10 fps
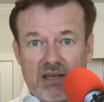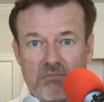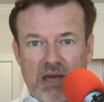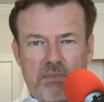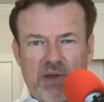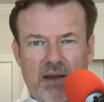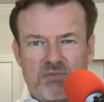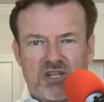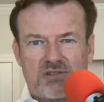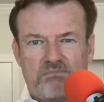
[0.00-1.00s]
Maybe I'm
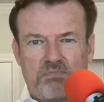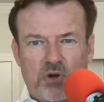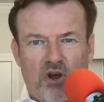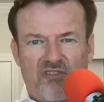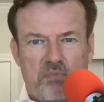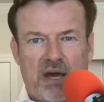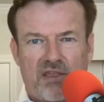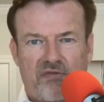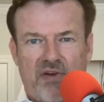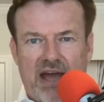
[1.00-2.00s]
just put off by
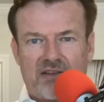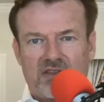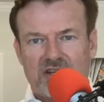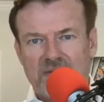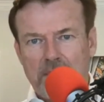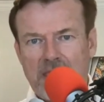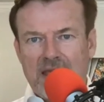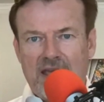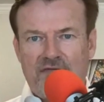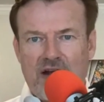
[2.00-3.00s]
the fact that
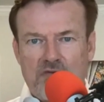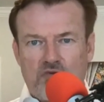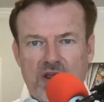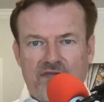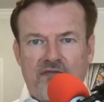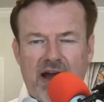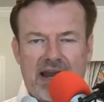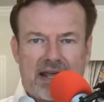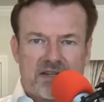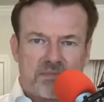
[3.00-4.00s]
if I
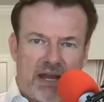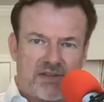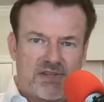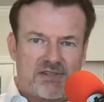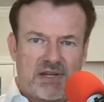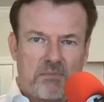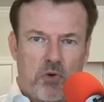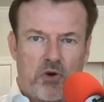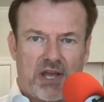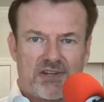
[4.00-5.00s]
refinance my existing
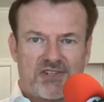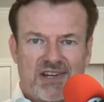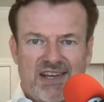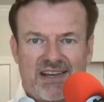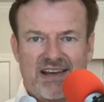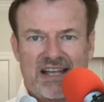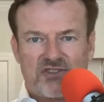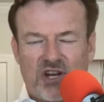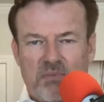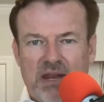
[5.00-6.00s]
mortgage, it's
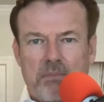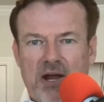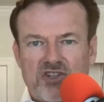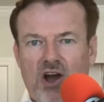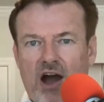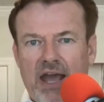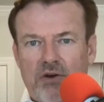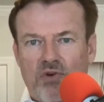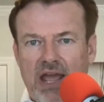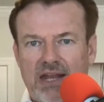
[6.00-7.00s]
going to be at a much
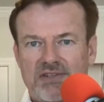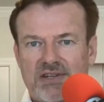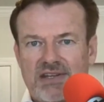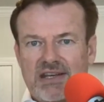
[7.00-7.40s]
higher rate.